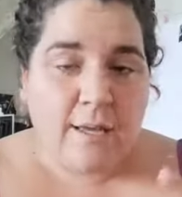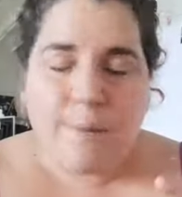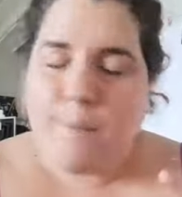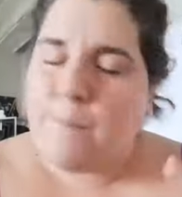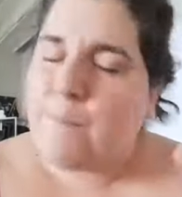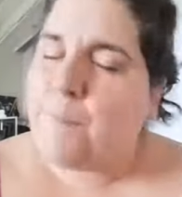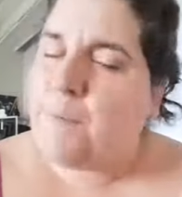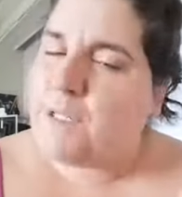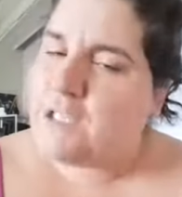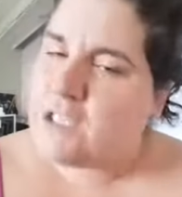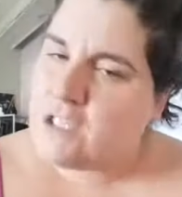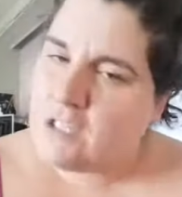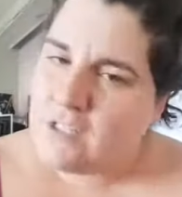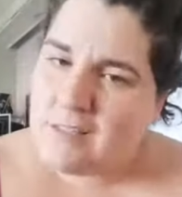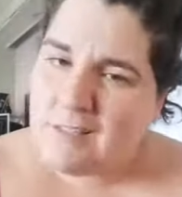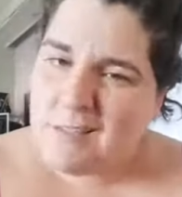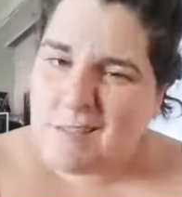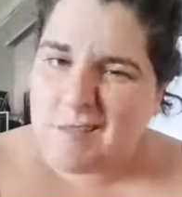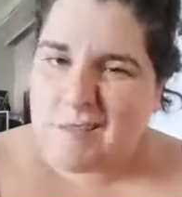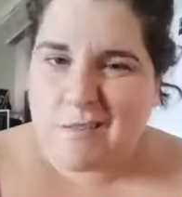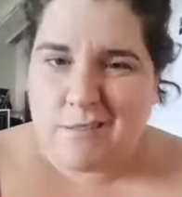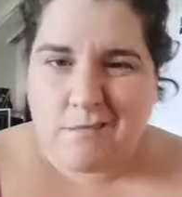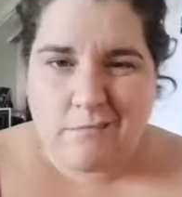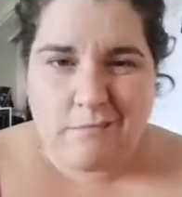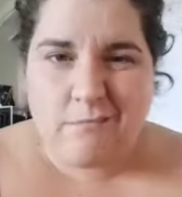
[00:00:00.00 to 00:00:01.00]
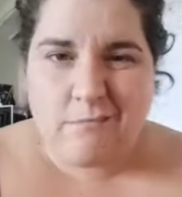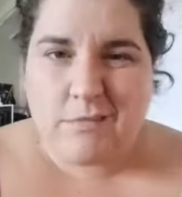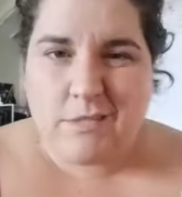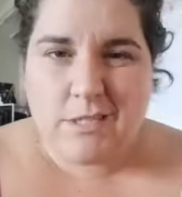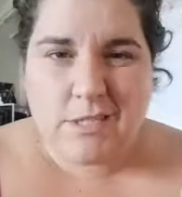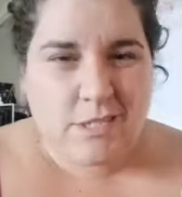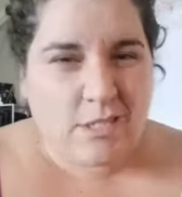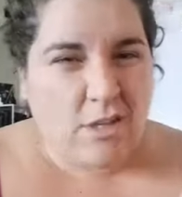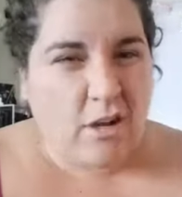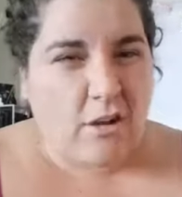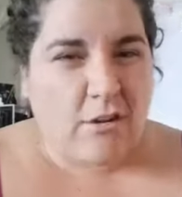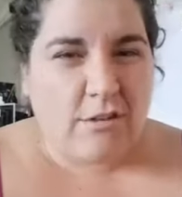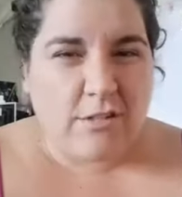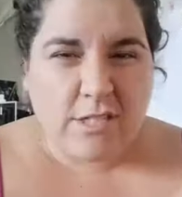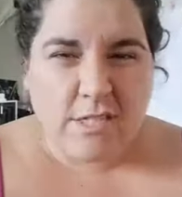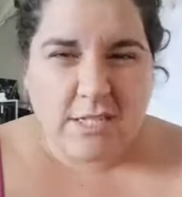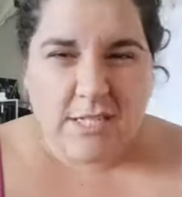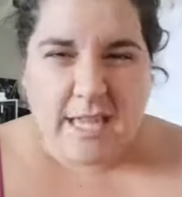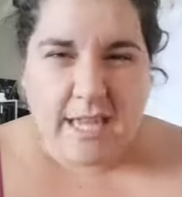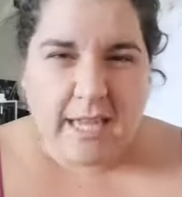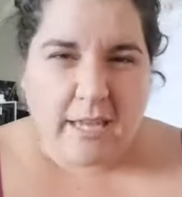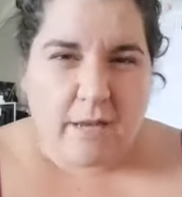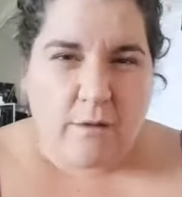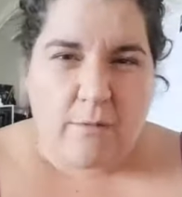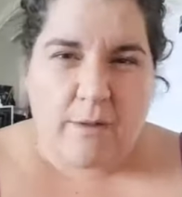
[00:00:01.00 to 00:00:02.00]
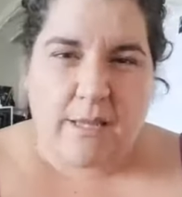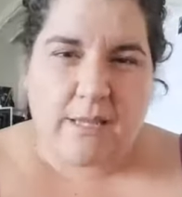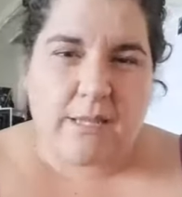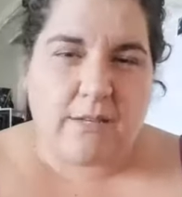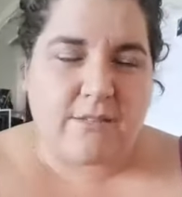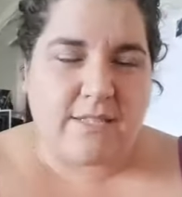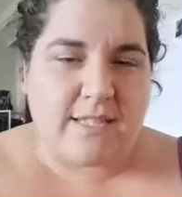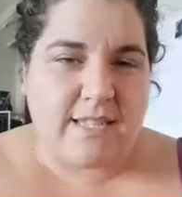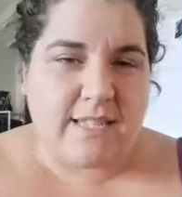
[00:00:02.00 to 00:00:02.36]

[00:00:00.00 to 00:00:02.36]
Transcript: but just start to take away those